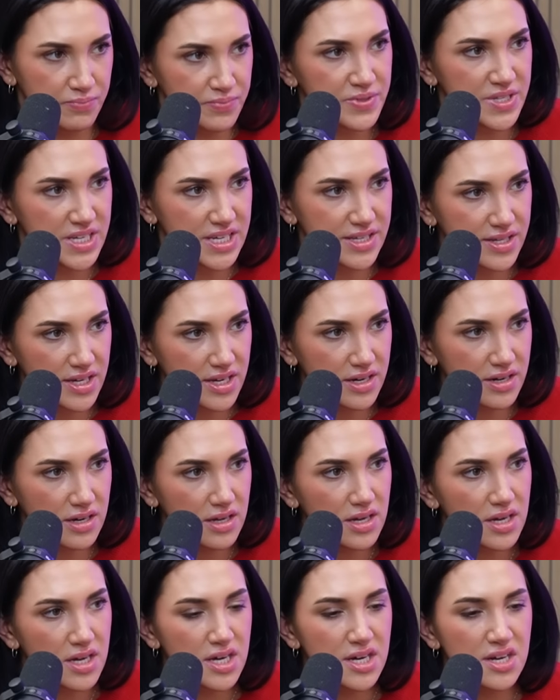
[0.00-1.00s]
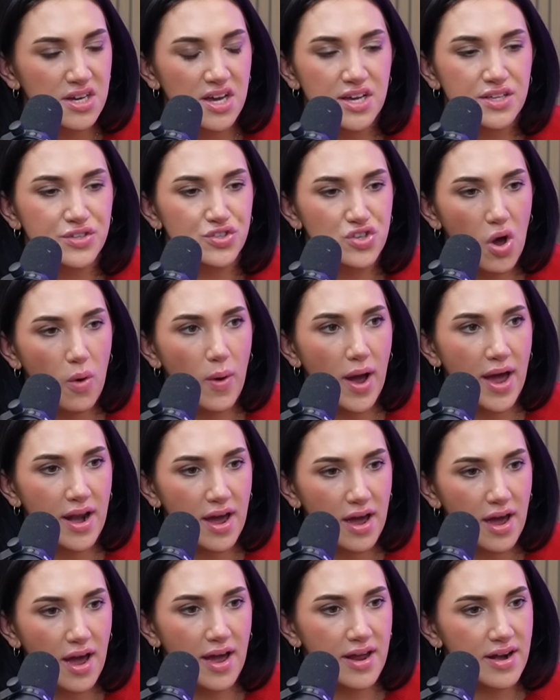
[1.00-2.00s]
season. Mm-hmm. So, and
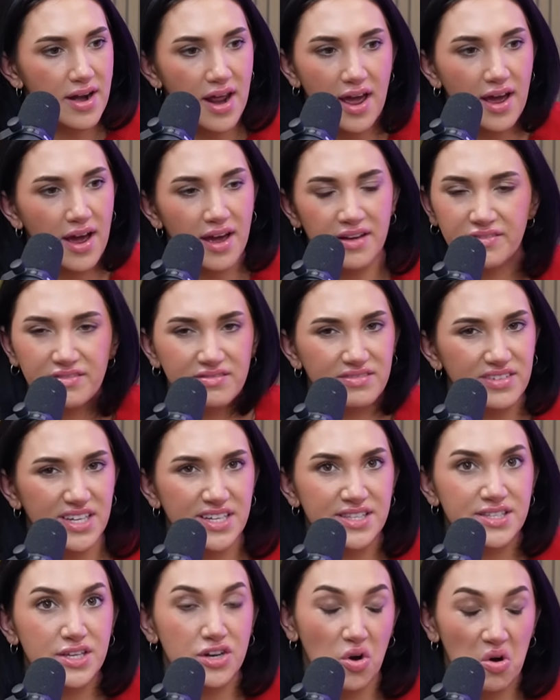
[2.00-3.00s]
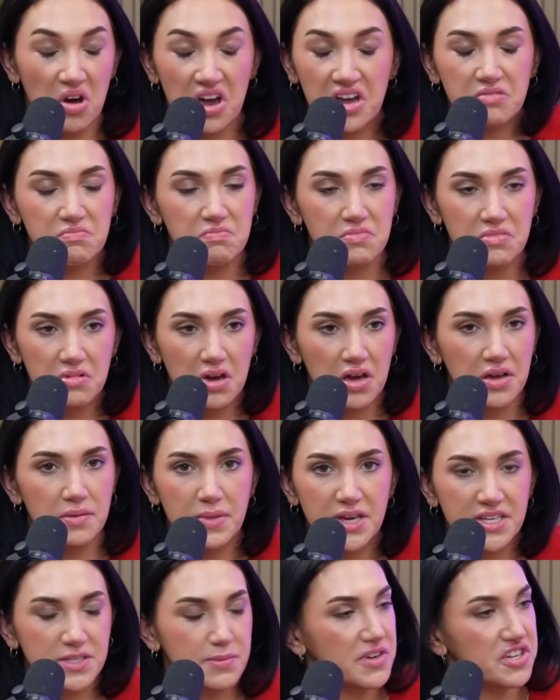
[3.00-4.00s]
I it's annoying. It
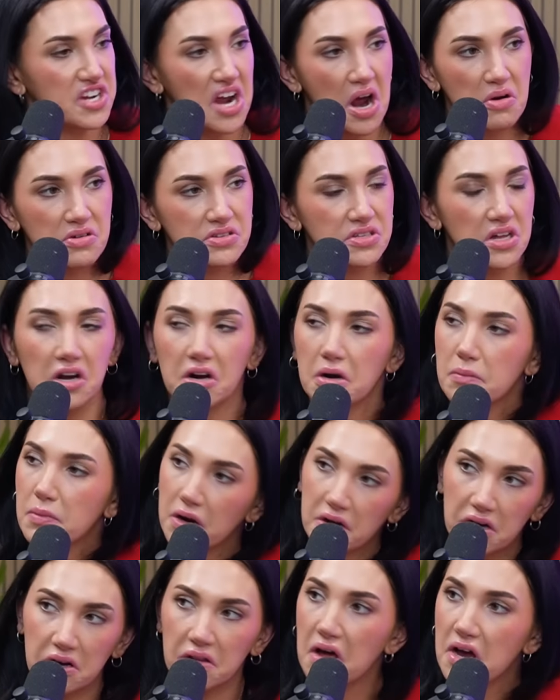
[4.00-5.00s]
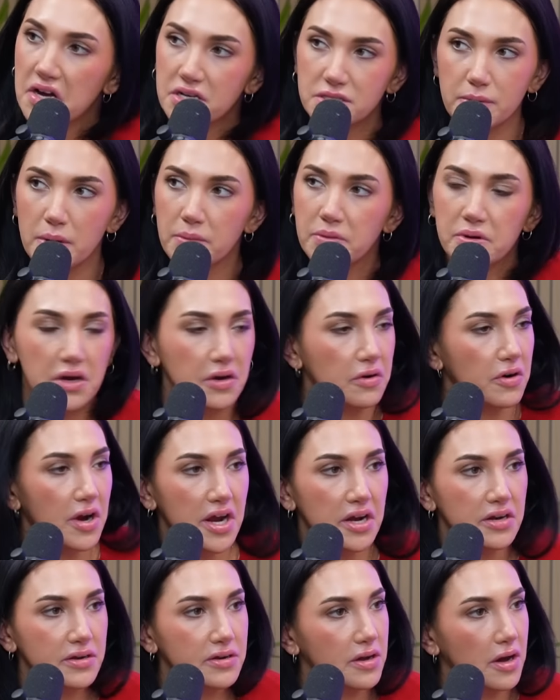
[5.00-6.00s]
makes my showers longer. I'm not gonna lie, it's probably not
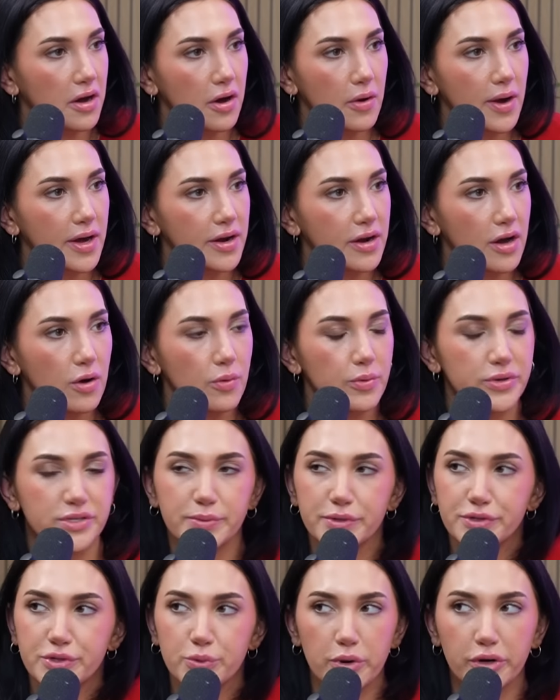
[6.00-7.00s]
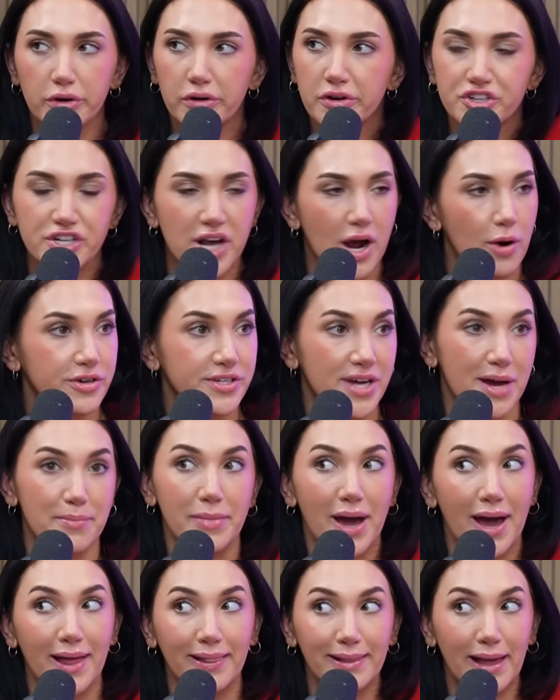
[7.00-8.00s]
great. You know, so I know we're supposed to work on a shower time.
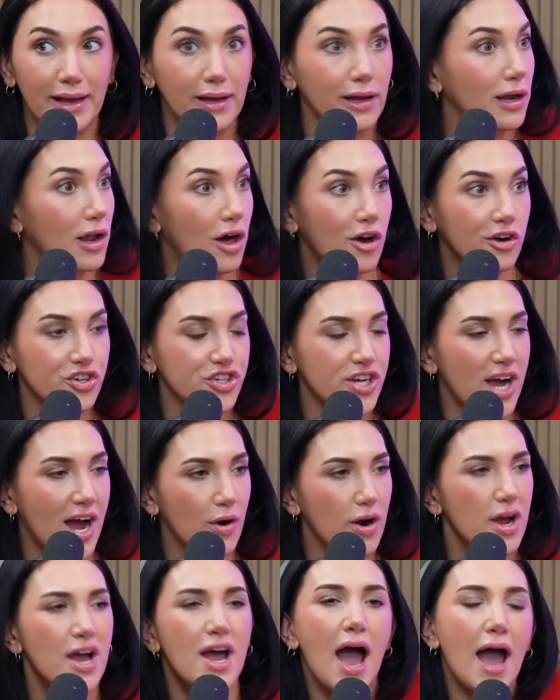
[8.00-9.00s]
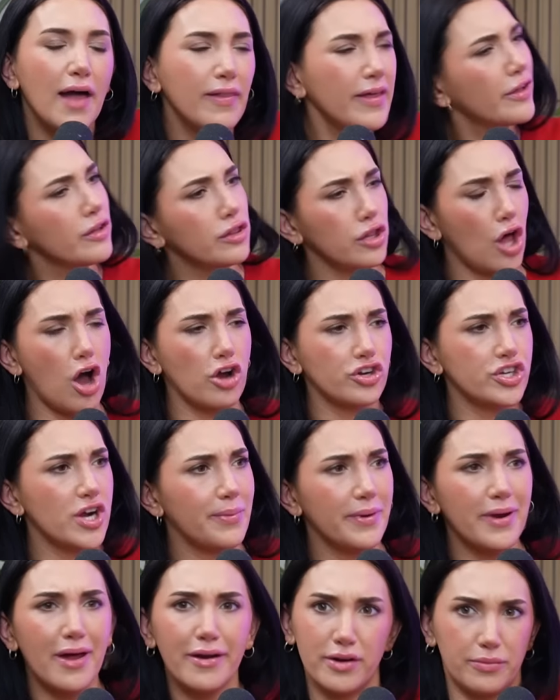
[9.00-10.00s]
I like a long shower. Yeah, I like a long shower,
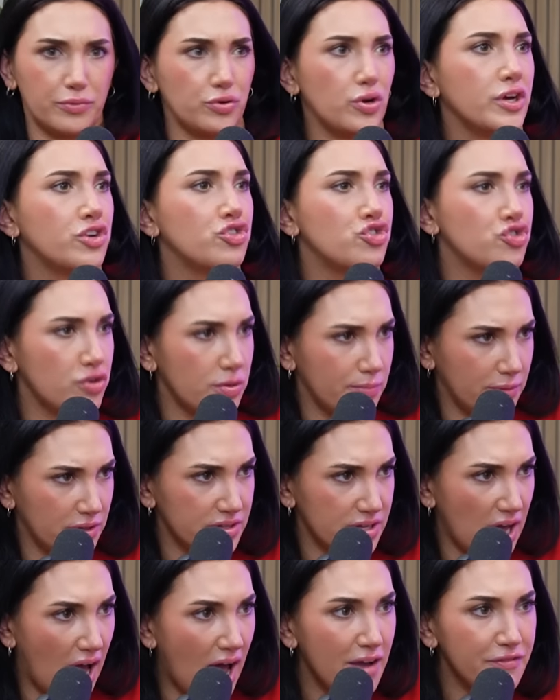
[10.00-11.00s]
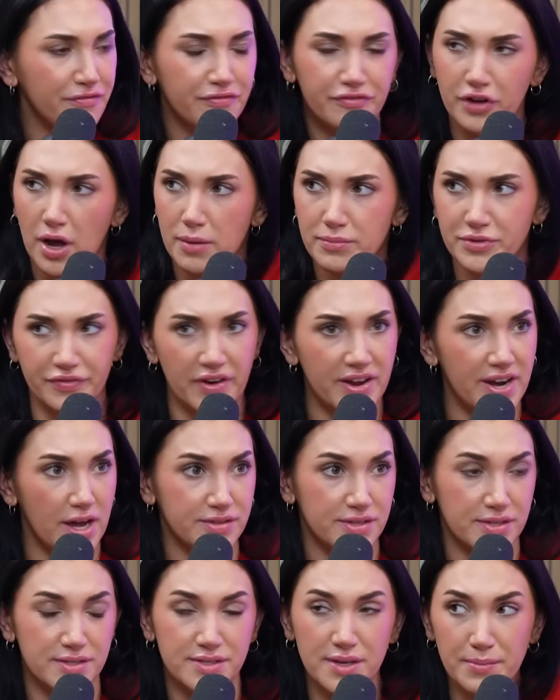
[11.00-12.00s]
but not an extremely. I've come to find out
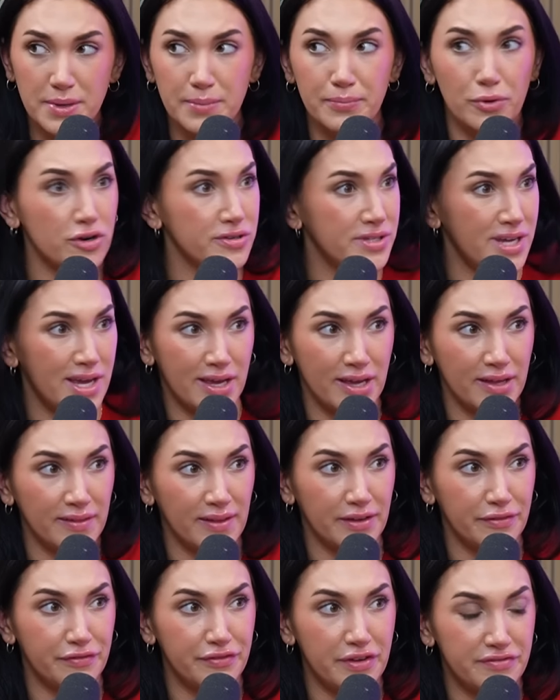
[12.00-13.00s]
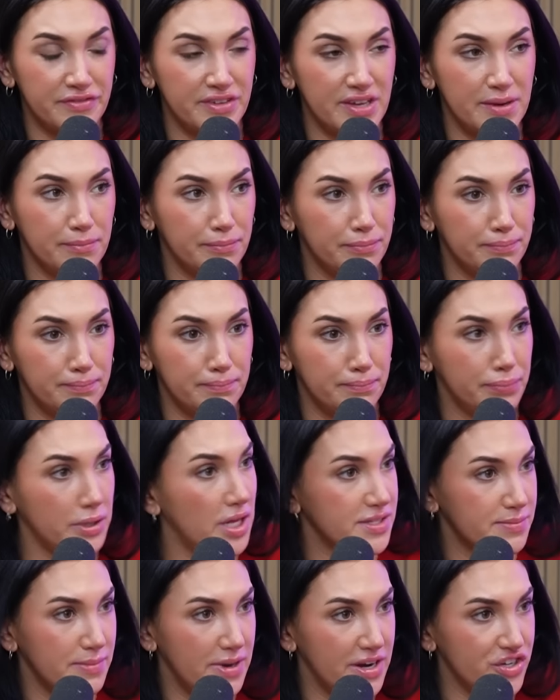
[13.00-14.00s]
that some people are taking like 15+
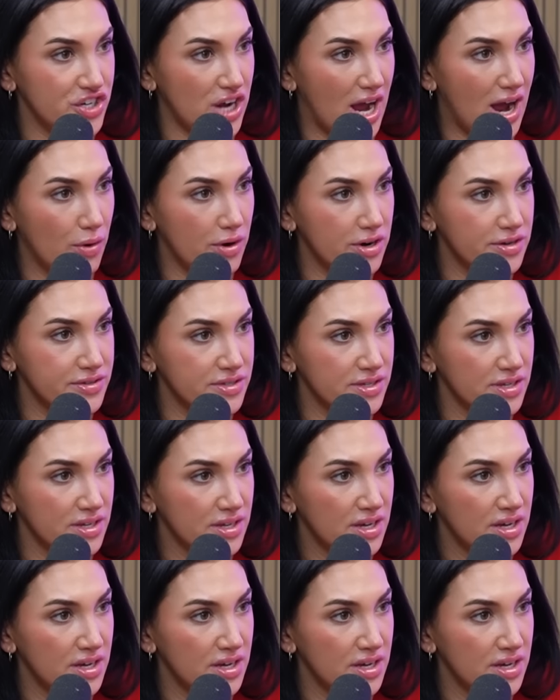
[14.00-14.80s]
minute showers.